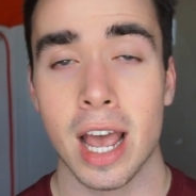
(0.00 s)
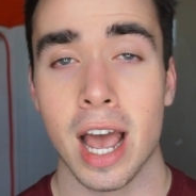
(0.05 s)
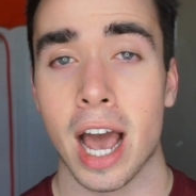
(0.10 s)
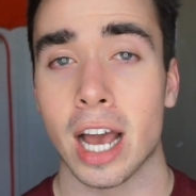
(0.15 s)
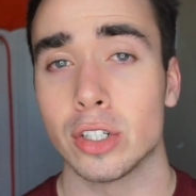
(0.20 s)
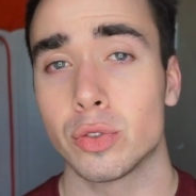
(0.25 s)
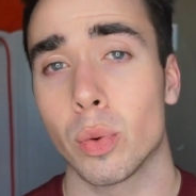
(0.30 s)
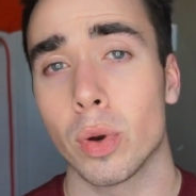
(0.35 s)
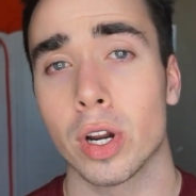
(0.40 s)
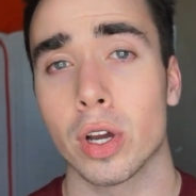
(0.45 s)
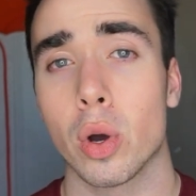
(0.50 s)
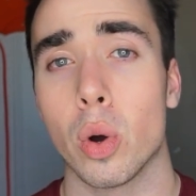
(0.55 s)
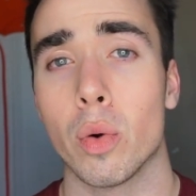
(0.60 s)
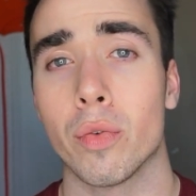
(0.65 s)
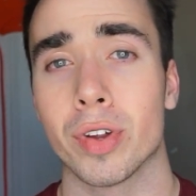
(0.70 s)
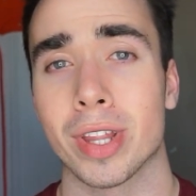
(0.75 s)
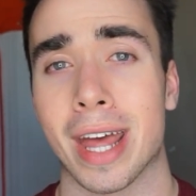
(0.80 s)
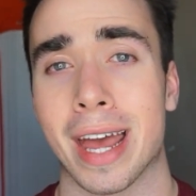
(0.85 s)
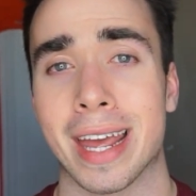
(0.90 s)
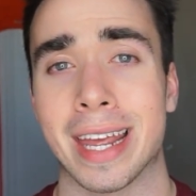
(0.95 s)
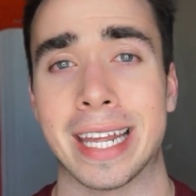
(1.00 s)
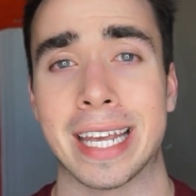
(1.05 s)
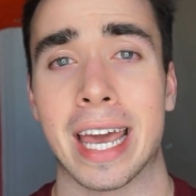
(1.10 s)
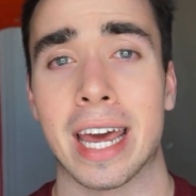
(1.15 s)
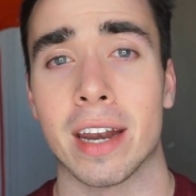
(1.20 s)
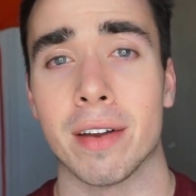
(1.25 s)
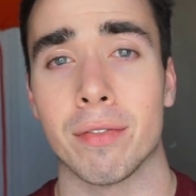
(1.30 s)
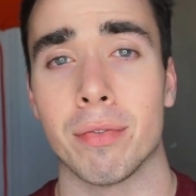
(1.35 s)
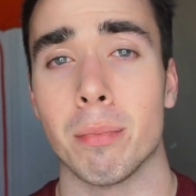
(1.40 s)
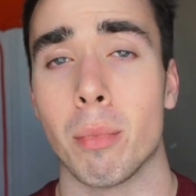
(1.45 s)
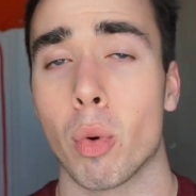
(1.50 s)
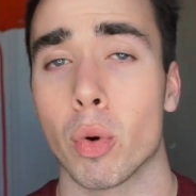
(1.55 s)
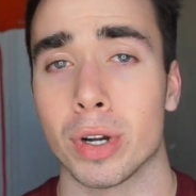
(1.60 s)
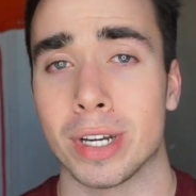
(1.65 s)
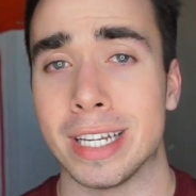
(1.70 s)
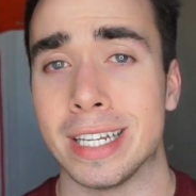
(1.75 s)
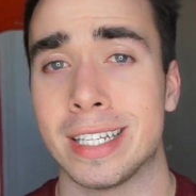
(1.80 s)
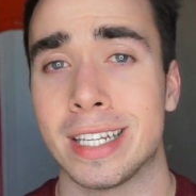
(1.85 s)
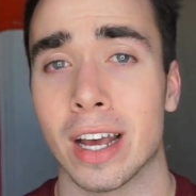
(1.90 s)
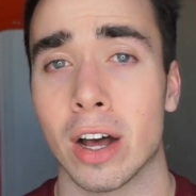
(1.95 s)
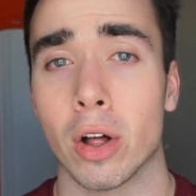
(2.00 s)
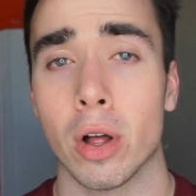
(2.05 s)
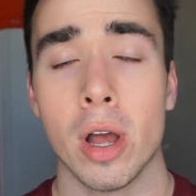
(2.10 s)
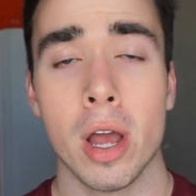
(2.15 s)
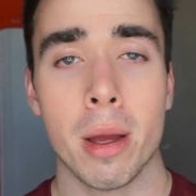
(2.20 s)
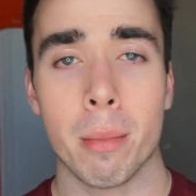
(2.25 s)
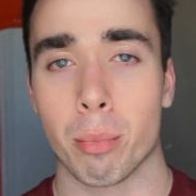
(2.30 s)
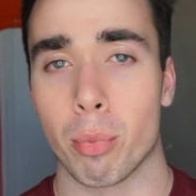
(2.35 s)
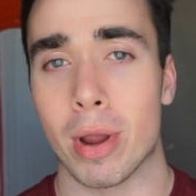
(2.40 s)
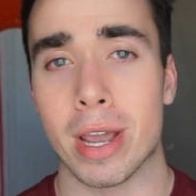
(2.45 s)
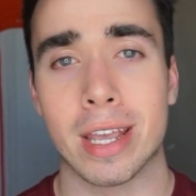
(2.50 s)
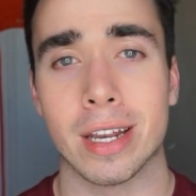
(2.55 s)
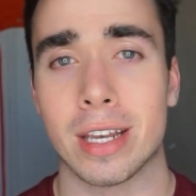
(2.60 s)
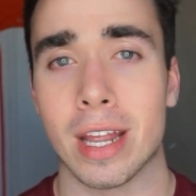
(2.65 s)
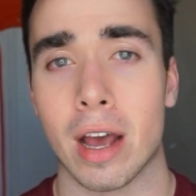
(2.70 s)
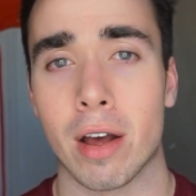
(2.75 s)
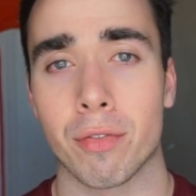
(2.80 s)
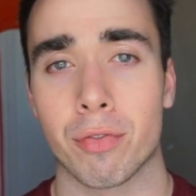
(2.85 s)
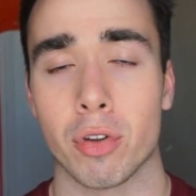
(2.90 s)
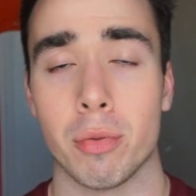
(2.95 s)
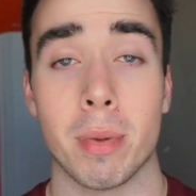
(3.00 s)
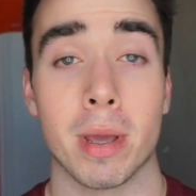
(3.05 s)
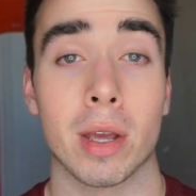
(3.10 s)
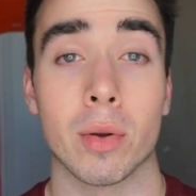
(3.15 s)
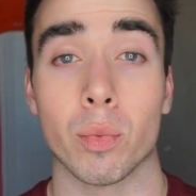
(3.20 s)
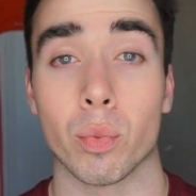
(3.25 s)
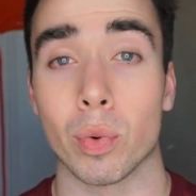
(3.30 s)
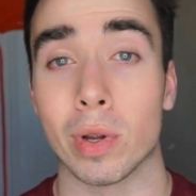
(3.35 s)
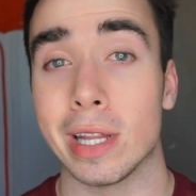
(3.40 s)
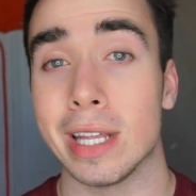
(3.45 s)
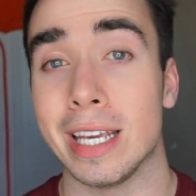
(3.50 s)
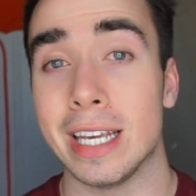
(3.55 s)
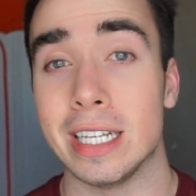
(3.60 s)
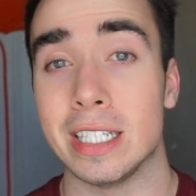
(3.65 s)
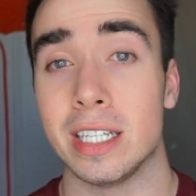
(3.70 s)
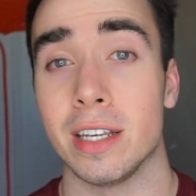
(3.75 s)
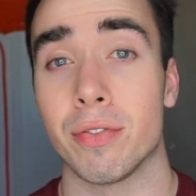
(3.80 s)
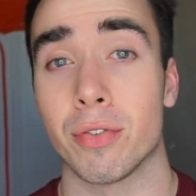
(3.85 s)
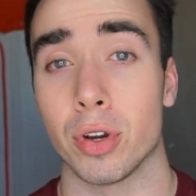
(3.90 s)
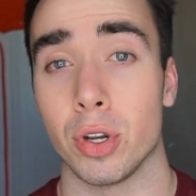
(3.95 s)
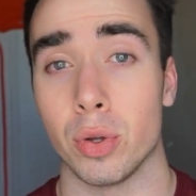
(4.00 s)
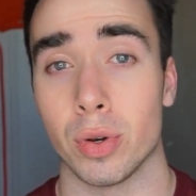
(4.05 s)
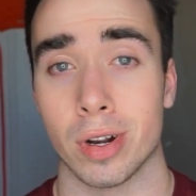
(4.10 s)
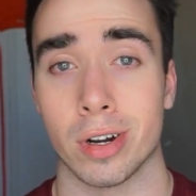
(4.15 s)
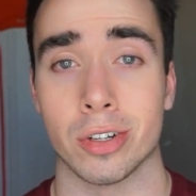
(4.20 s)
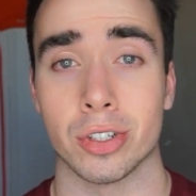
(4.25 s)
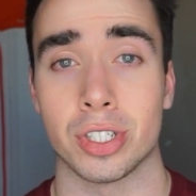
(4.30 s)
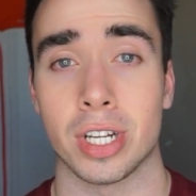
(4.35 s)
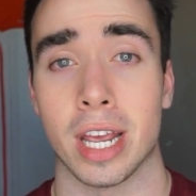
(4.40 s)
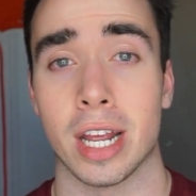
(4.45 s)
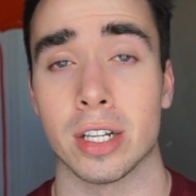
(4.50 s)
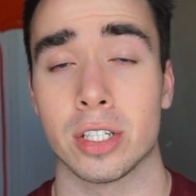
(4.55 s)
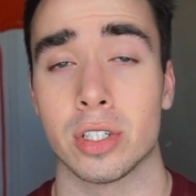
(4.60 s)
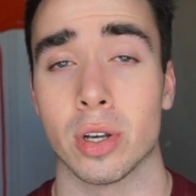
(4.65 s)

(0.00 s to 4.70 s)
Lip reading: I just want to go over that in kind of more detail, break it down for you, make it really easy for you to understand.